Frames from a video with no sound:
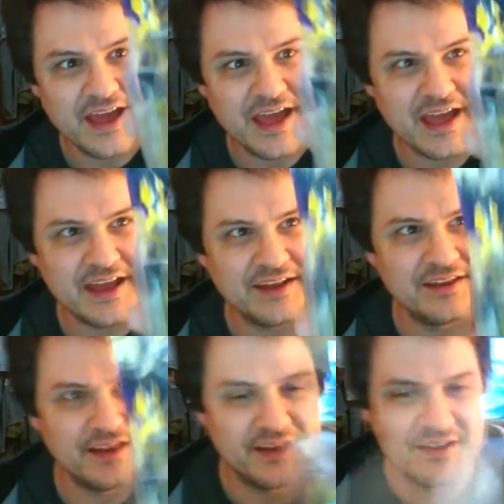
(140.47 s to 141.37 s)
And
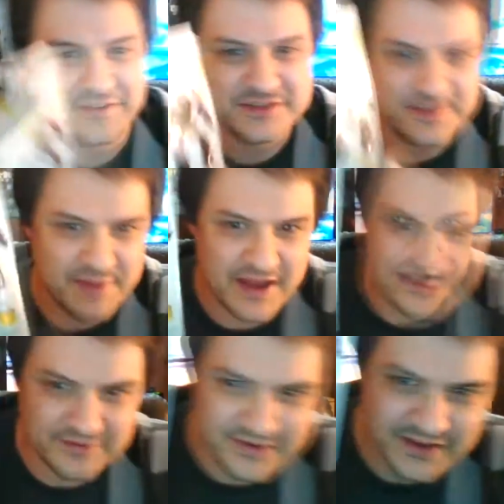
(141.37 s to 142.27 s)
there's the back
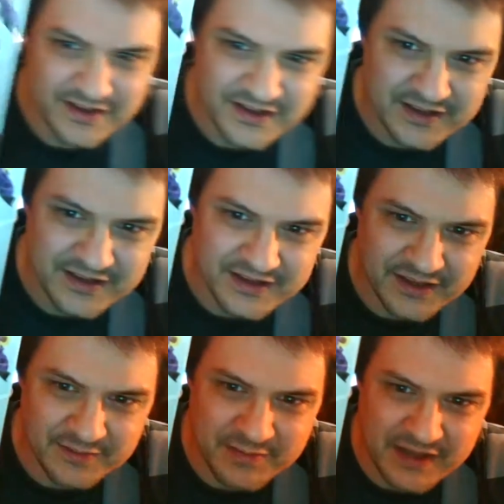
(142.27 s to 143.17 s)
of
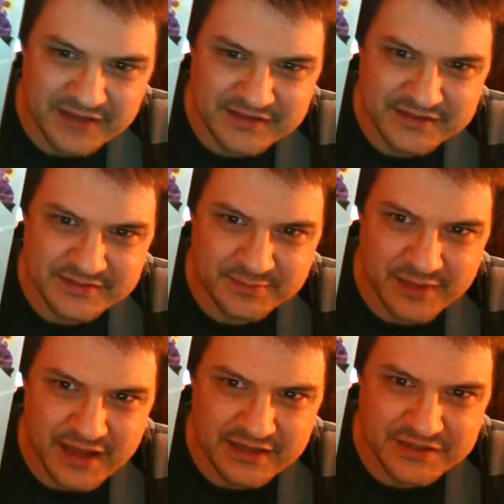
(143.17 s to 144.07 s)
Kickback's
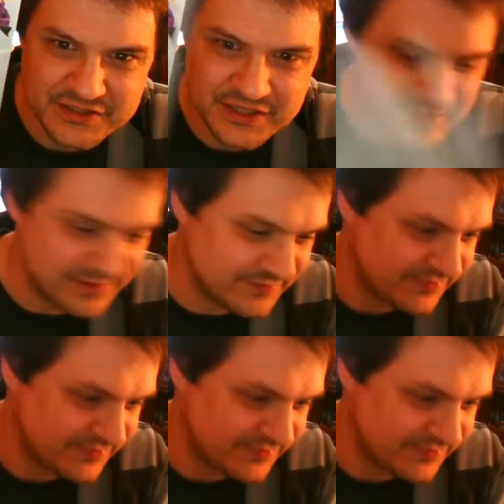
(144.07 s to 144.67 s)
packaging,